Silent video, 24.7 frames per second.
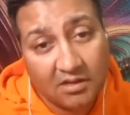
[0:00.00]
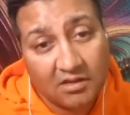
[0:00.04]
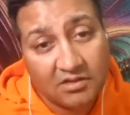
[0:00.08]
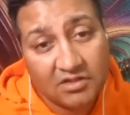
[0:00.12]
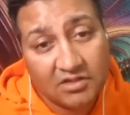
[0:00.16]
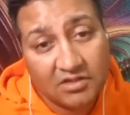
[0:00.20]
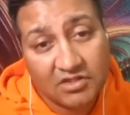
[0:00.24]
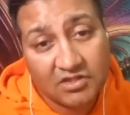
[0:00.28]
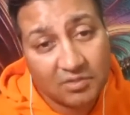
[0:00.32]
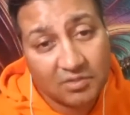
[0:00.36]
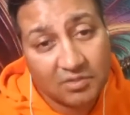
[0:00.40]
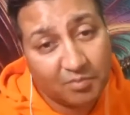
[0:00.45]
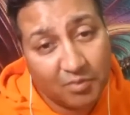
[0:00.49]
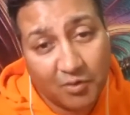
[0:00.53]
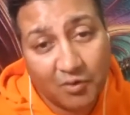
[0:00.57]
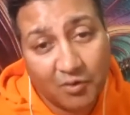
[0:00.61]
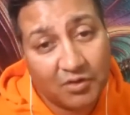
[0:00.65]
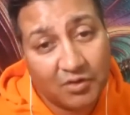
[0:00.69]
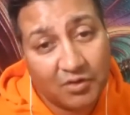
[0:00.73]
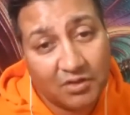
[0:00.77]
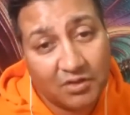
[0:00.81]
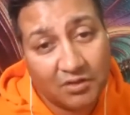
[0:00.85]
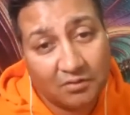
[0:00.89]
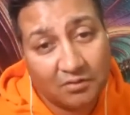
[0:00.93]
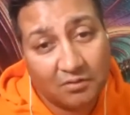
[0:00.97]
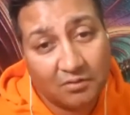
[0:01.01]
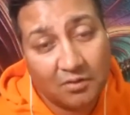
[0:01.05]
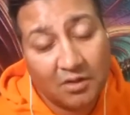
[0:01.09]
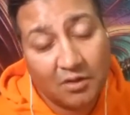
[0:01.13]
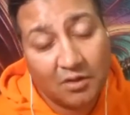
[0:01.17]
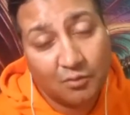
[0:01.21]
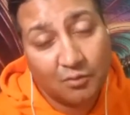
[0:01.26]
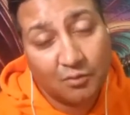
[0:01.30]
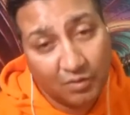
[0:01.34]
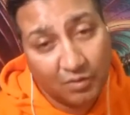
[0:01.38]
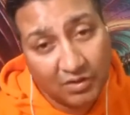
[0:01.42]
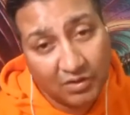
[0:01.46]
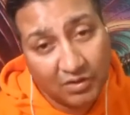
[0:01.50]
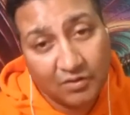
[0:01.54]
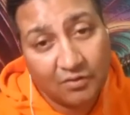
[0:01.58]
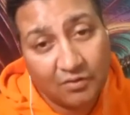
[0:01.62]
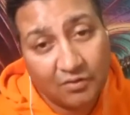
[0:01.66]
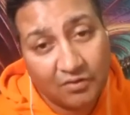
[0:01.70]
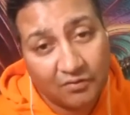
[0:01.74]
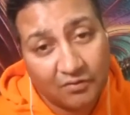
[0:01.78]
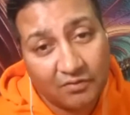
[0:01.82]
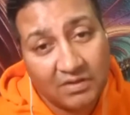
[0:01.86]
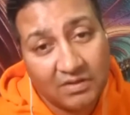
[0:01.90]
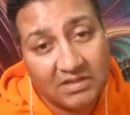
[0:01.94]
to support you with your
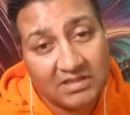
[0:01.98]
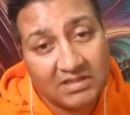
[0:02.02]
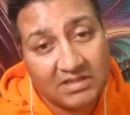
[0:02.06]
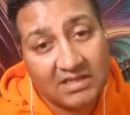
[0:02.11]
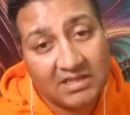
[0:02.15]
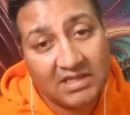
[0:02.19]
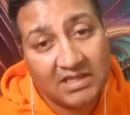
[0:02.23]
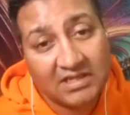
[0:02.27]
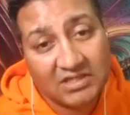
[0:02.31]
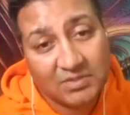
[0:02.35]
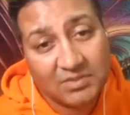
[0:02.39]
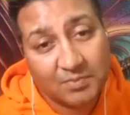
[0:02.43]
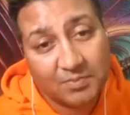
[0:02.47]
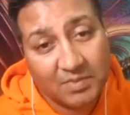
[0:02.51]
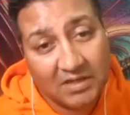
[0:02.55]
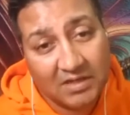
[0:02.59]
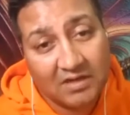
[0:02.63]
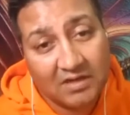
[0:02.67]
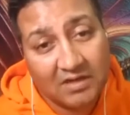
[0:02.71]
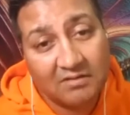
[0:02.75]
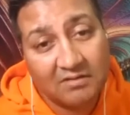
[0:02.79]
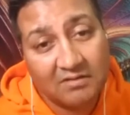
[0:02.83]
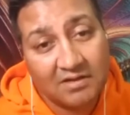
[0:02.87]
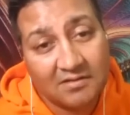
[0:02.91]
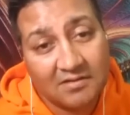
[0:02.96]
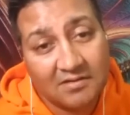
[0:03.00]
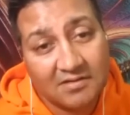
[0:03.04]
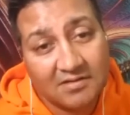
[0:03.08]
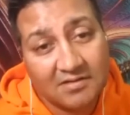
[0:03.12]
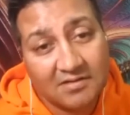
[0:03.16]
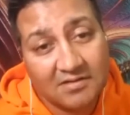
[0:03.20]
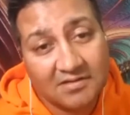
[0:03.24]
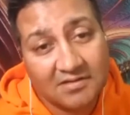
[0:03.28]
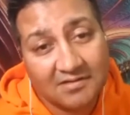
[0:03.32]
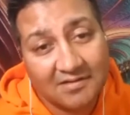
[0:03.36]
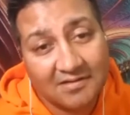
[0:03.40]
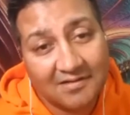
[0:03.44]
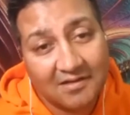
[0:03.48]
3D experience,